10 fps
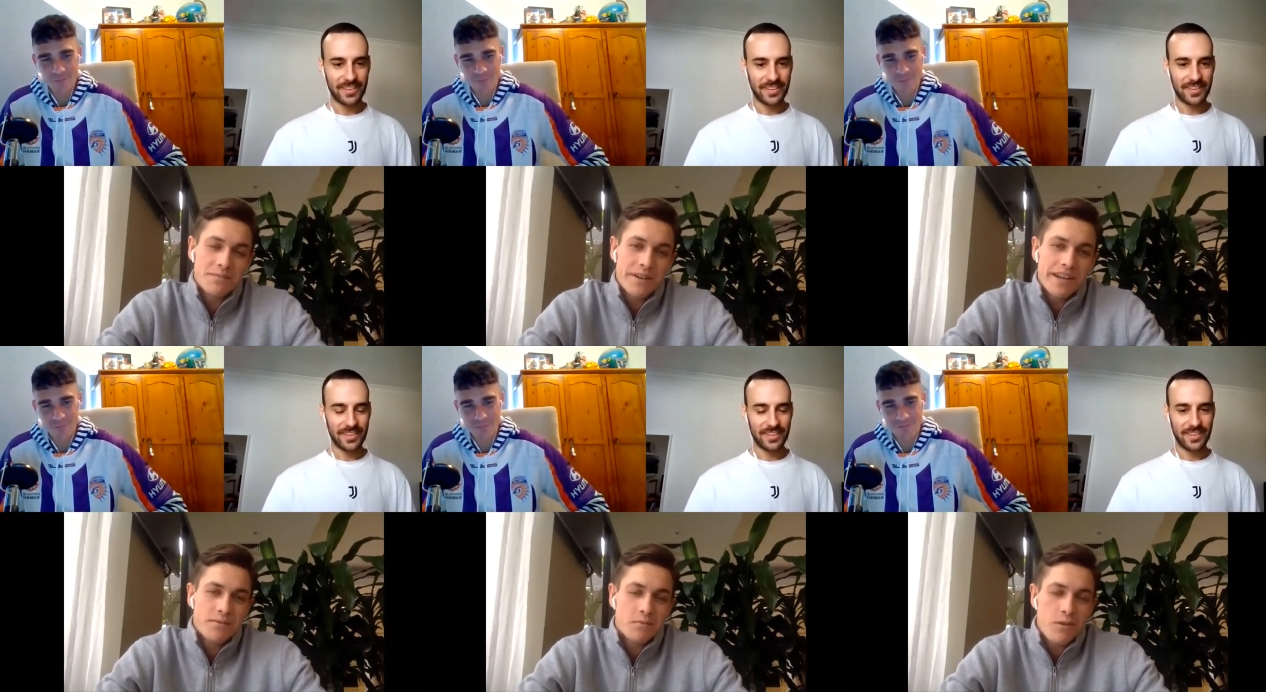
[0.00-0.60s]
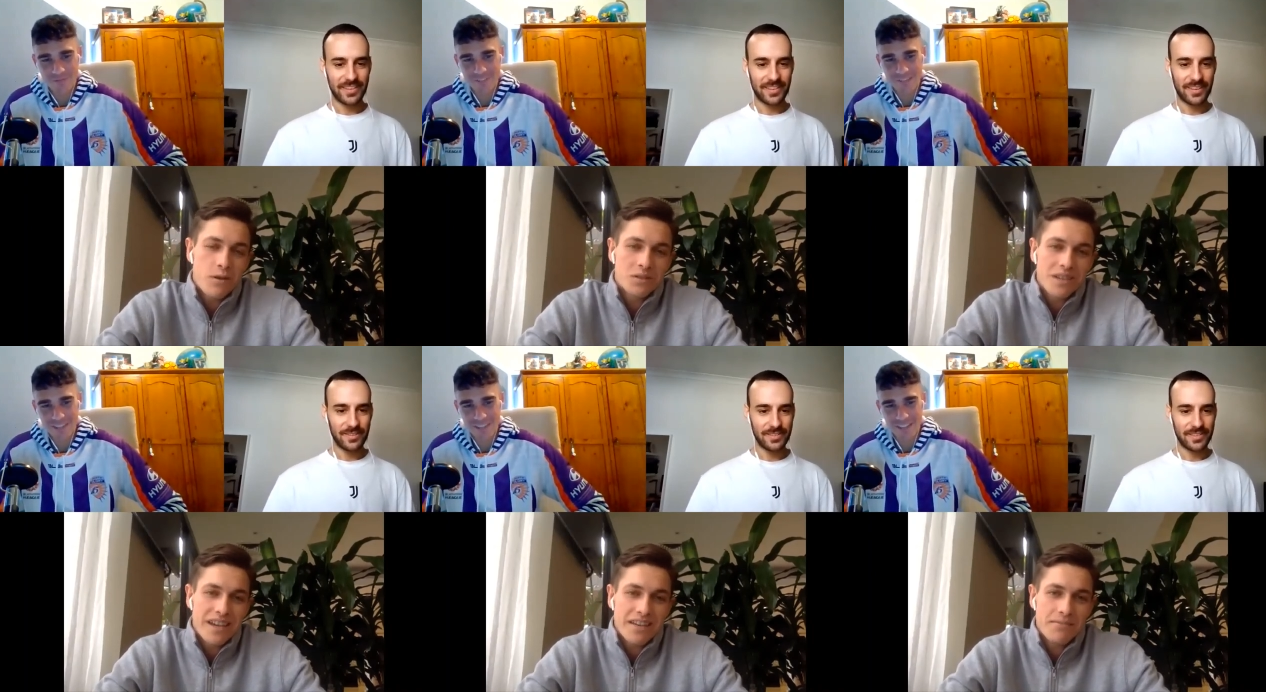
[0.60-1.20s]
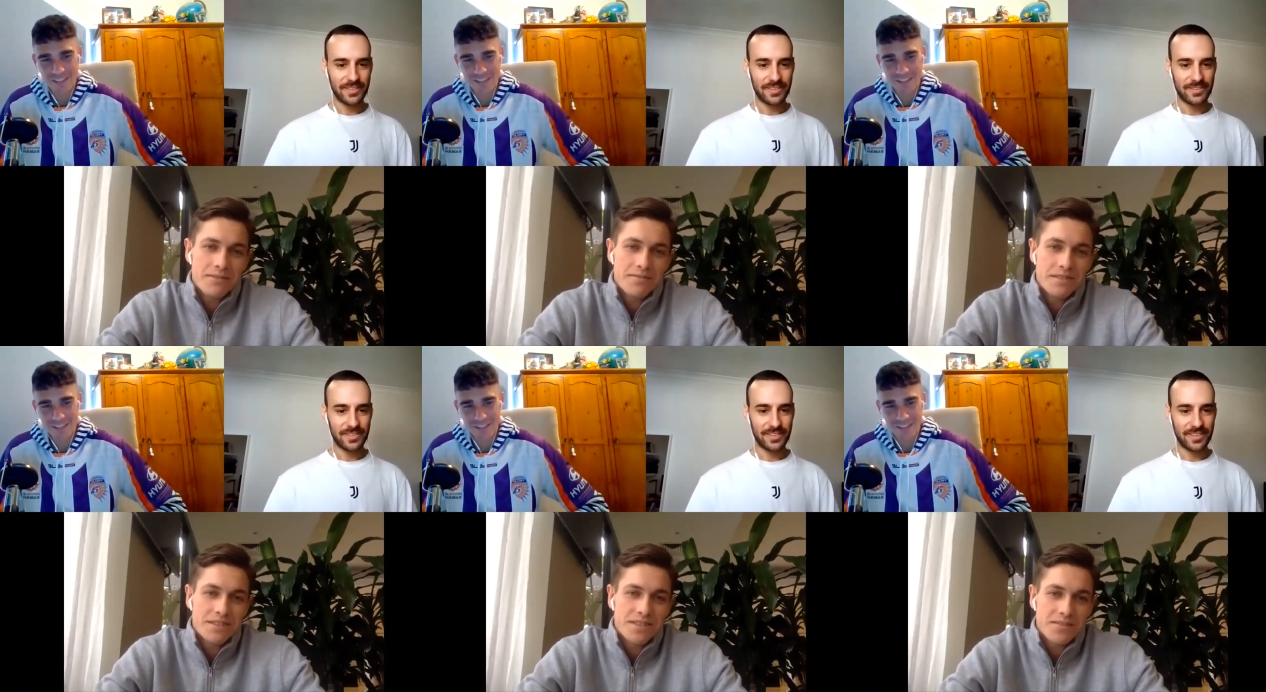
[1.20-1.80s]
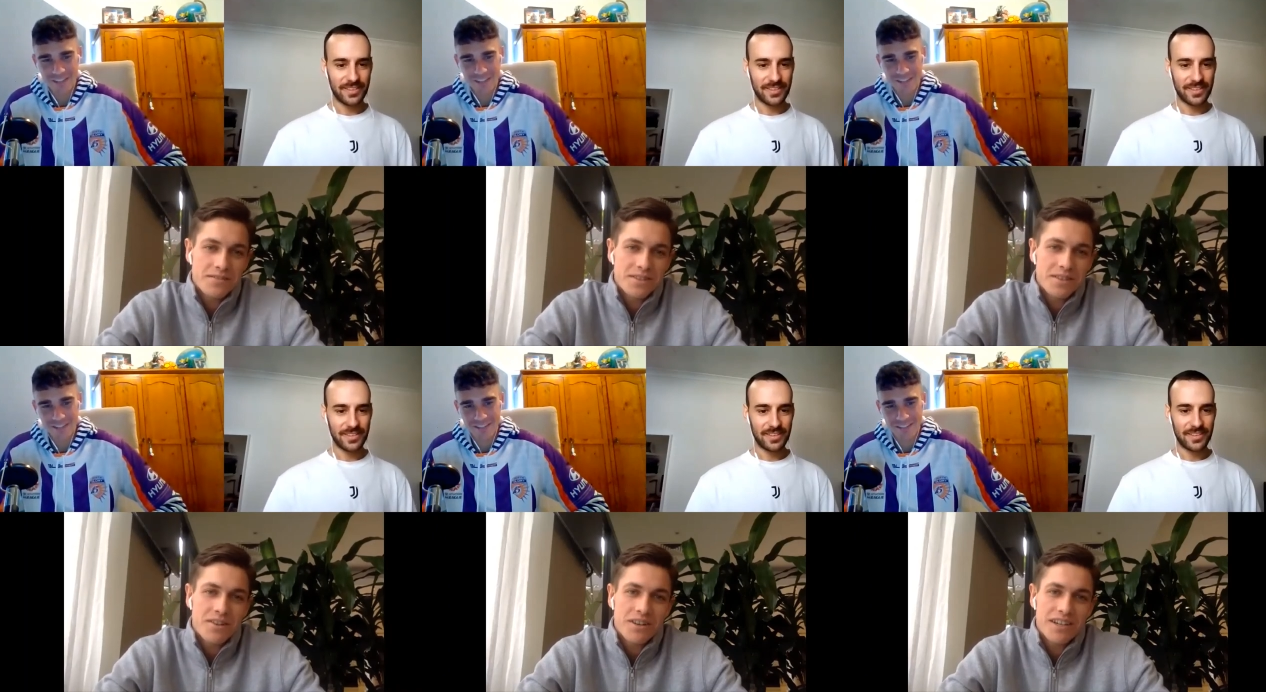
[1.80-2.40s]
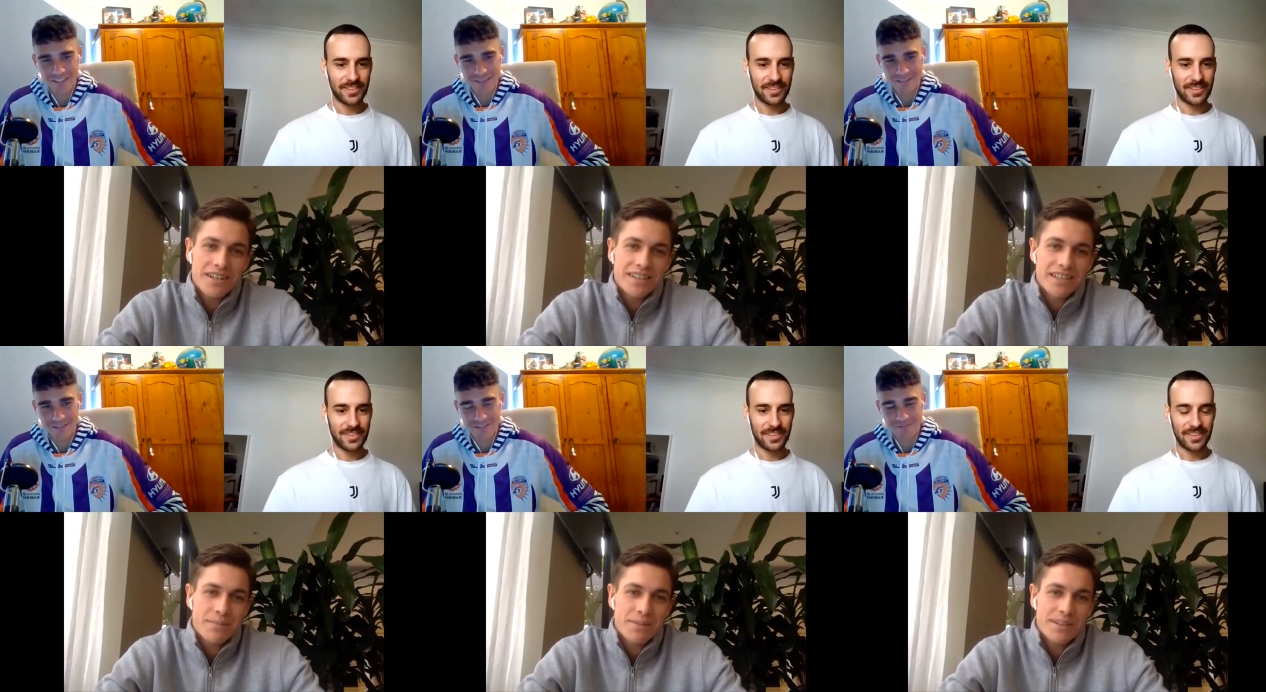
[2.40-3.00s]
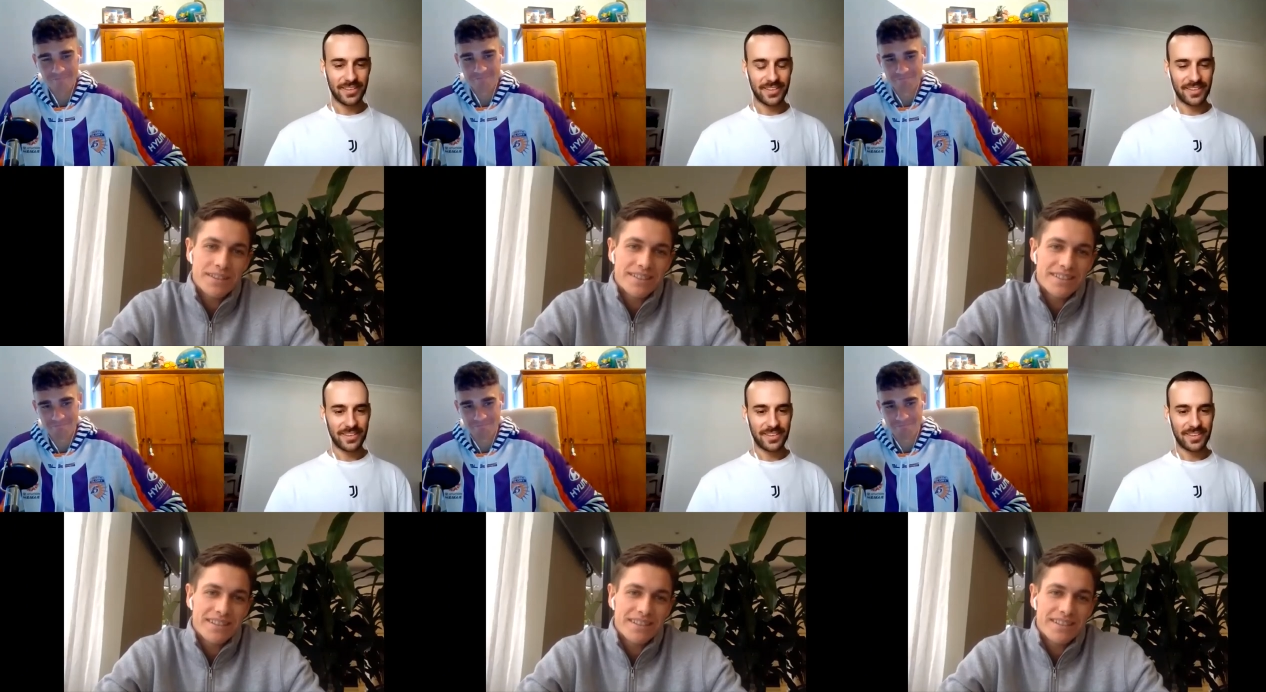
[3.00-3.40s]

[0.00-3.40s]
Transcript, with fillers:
Speaker 1: My name is Walter Edward Fitzgerald Scott, and I think that's it.